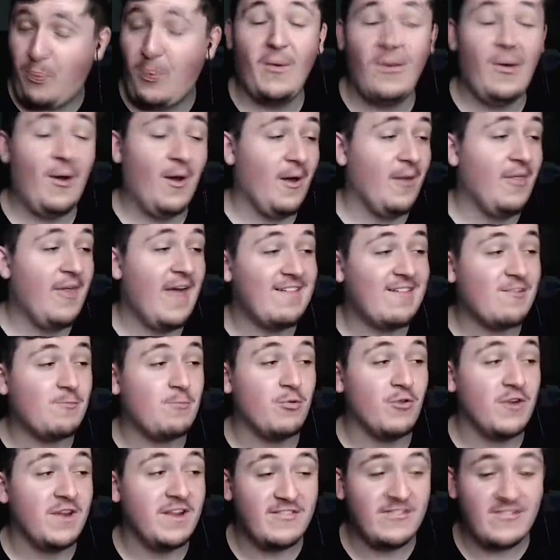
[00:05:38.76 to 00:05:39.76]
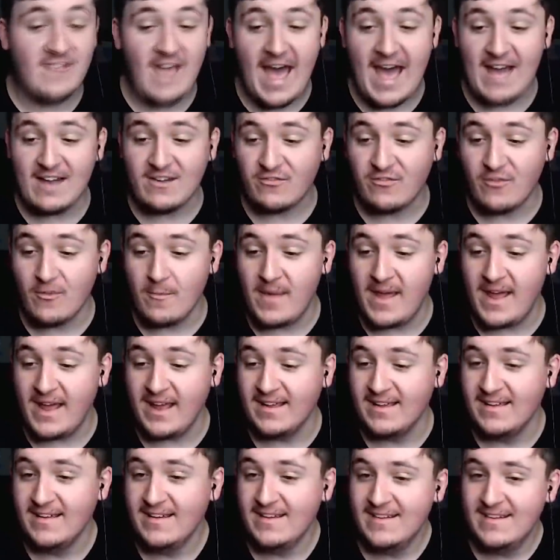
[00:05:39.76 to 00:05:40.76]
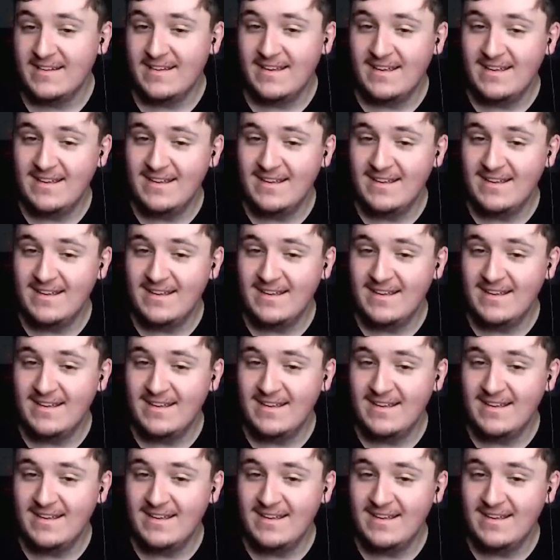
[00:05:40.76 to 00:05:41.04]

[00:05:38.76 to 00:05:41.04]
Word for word: That's pretty sad for me.